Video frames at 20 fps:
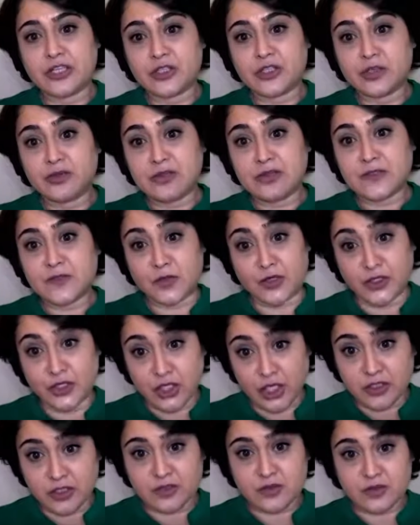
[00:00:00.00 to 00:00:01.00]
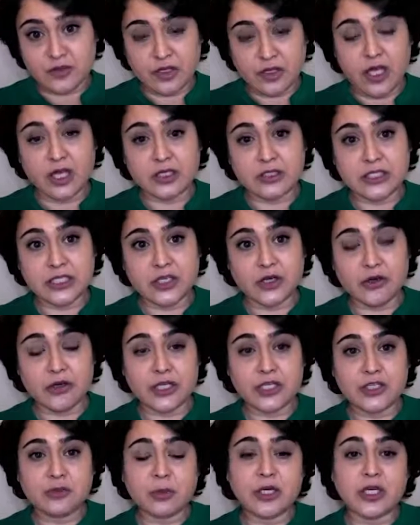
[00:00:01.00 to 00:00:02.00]
ones are not the
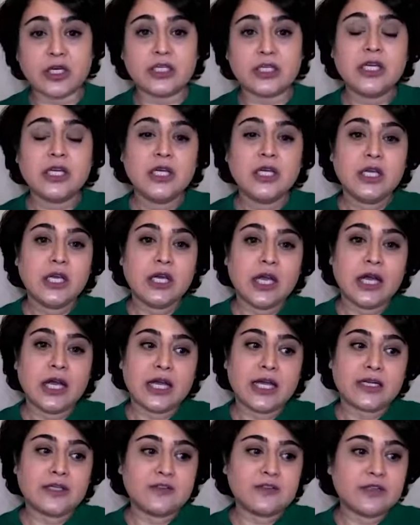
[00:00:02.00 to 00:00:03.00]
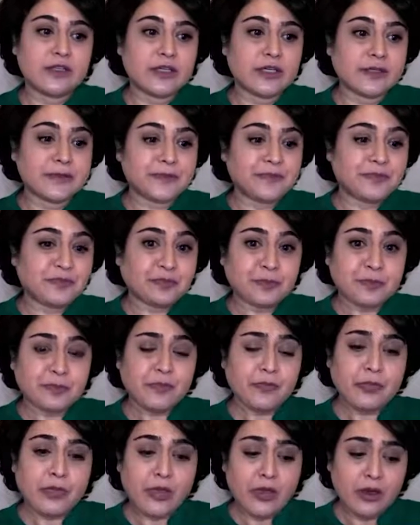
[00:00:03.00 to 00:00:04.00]
correct part. And
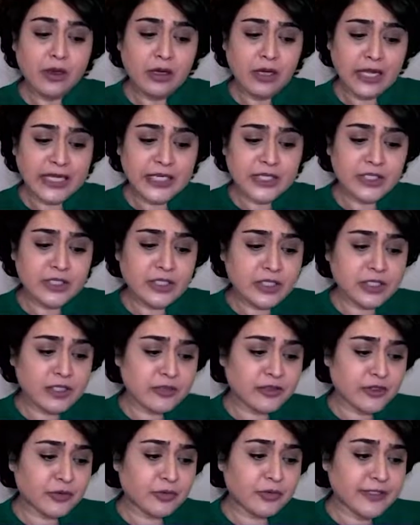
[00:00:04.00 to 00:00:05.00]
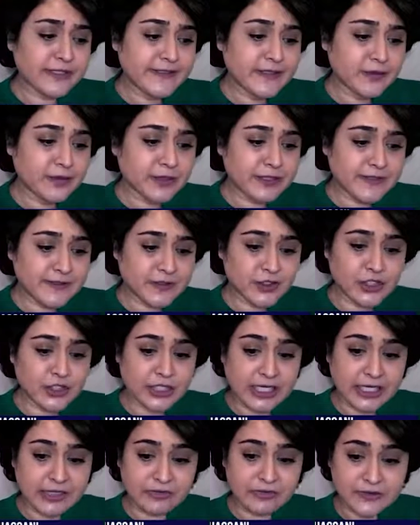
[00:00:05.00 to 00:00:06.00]
there was a research
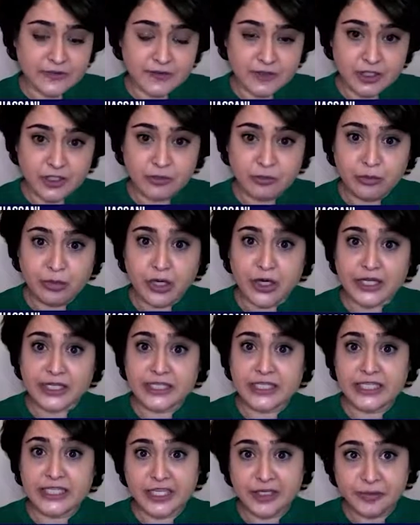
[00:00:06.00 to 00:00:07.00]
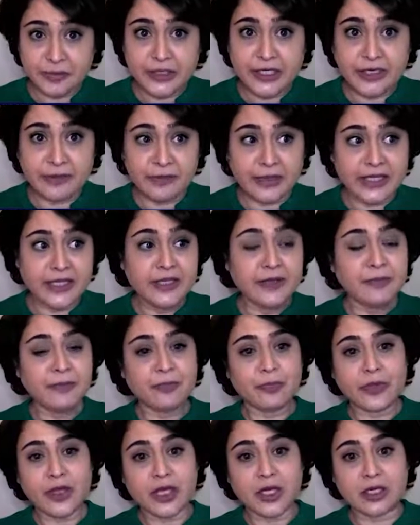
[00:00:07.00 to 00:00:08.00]
that was done by the APMA,
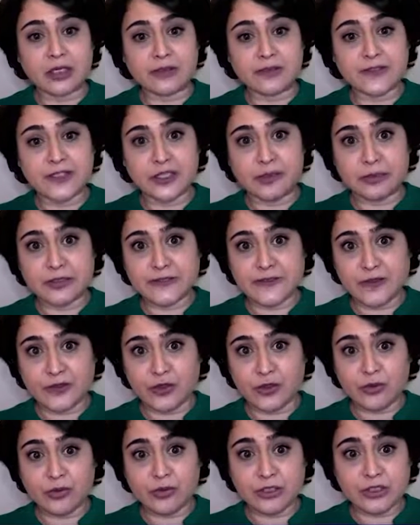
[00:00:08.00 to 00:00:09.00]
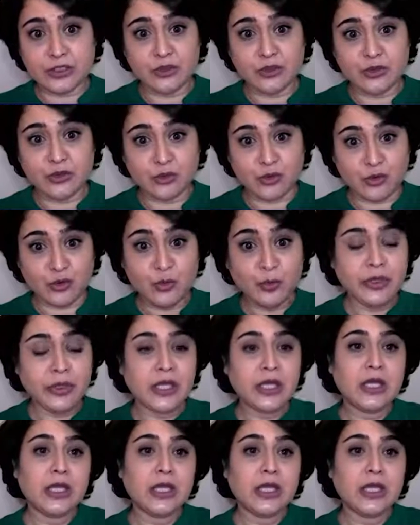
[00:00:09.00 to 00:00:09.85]
cybersecurity group,